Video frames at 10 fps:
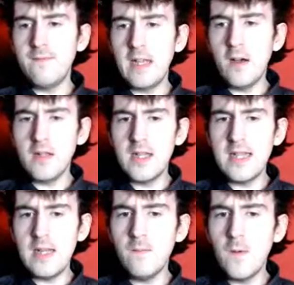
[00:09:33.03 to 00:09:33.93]
we got to
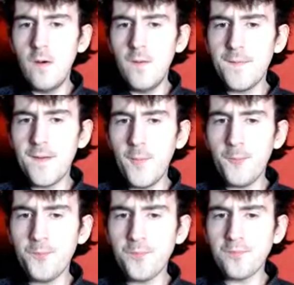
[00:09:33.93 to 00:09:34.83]
see more from